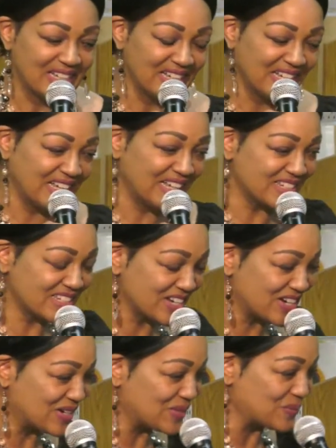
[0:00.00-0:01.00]
It
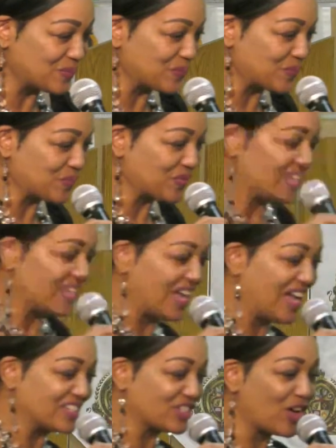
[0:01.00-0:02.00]

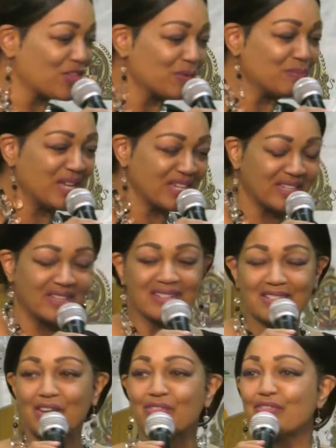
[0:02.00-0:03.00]
has all the
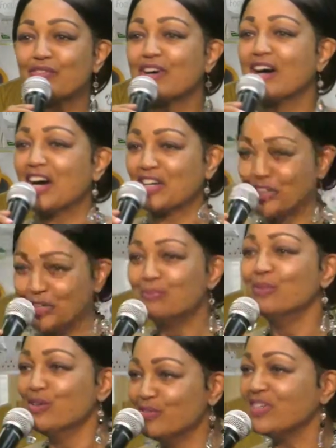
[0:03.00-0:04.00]
makings of a good
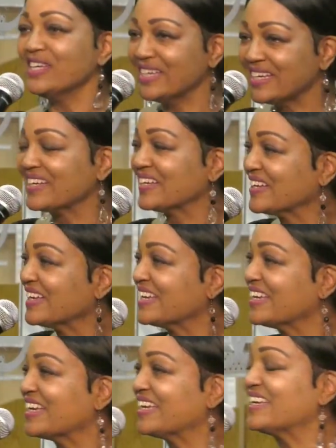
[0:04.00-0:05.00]
movie.
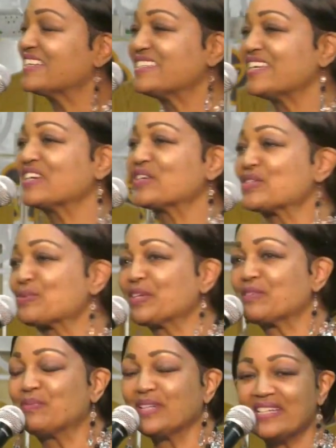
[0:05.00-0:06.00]
It deals
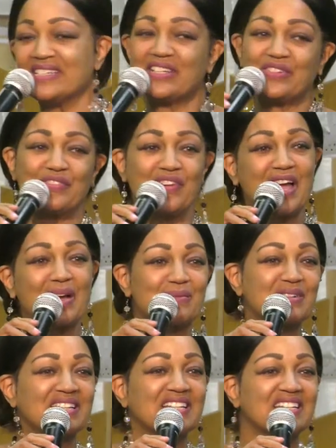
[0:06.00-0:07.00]
with blended
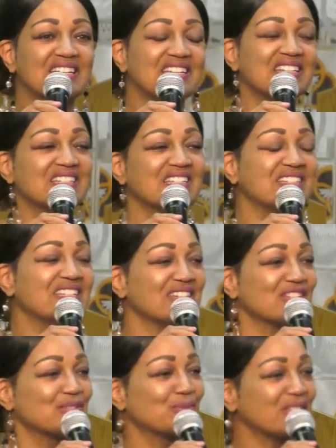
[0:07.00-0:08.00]
families. It
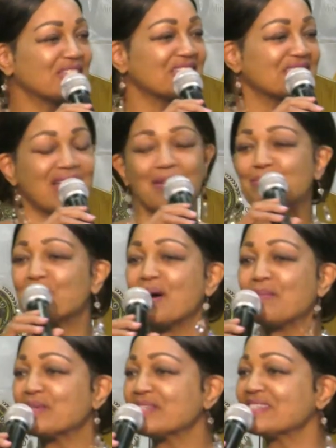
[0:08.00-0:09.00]
deals with
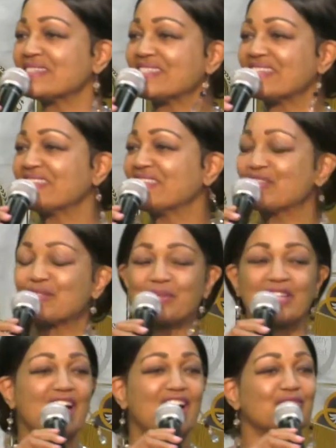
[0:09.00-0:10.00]
stepmamas. It deals
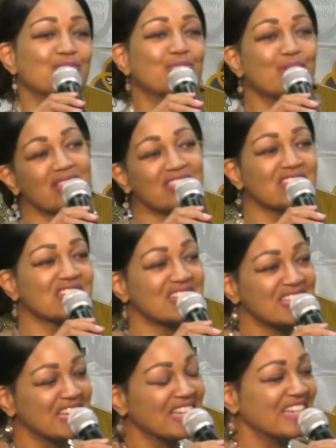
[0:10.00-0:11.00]
with half-brothers.
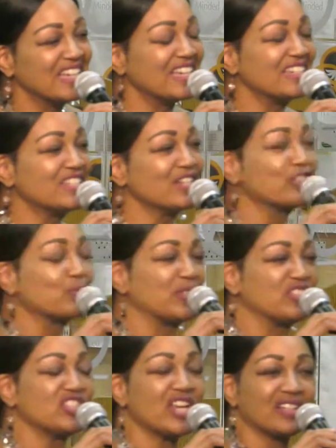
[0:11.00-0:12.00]
It deals
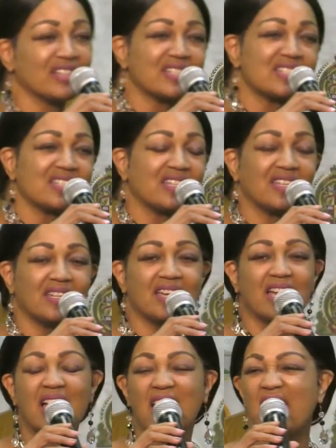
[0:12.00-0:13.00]
with jealousy,
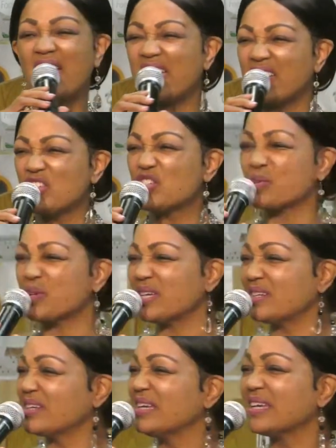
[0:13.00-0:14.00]

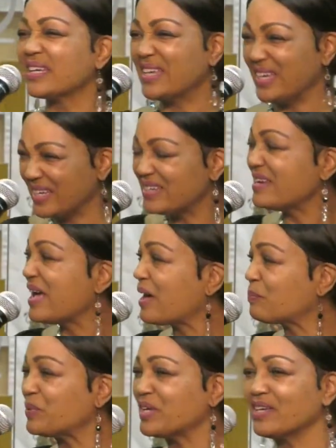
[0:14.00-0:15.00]
hatred,
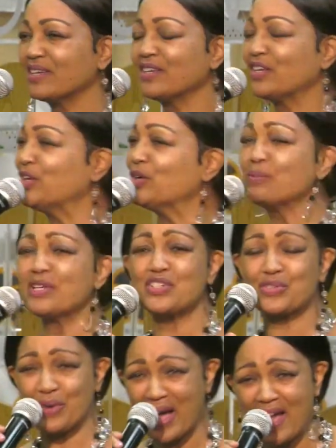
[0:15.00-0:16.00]
kidnapping, human
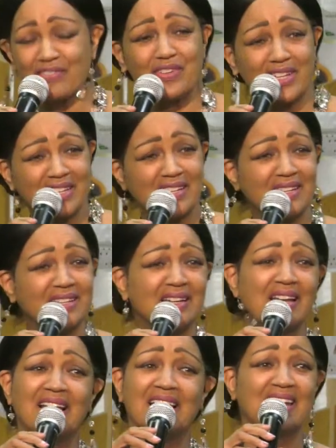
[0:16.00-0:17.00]
trafficking,
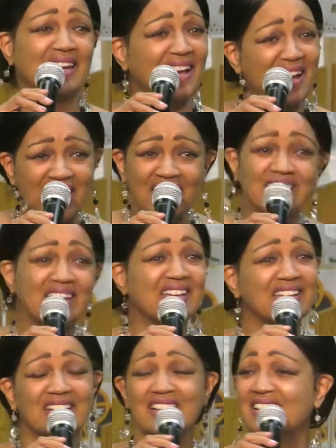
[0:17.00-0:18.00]

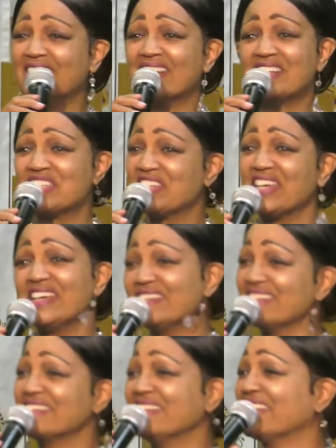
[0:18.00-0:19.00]
lying,
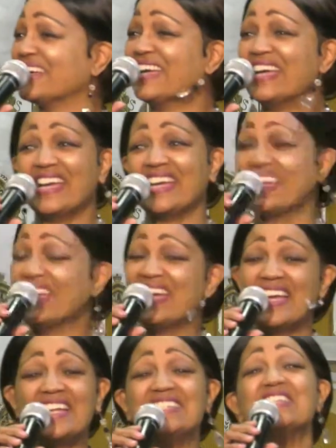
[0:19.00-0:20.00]
cheating.
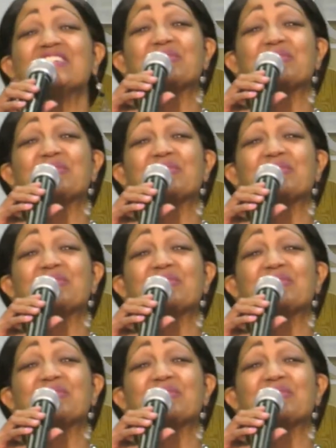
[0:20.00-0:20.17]
It deals with